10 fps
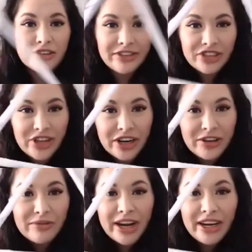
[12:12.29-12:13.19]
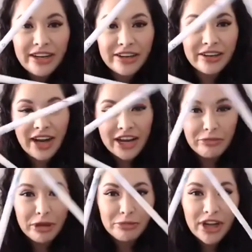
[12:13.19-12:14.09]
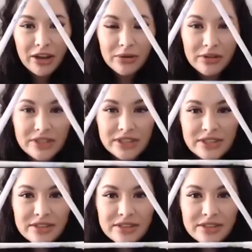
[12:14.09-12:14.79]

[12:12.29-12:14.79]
So I have a triangle right here out of paper dowels.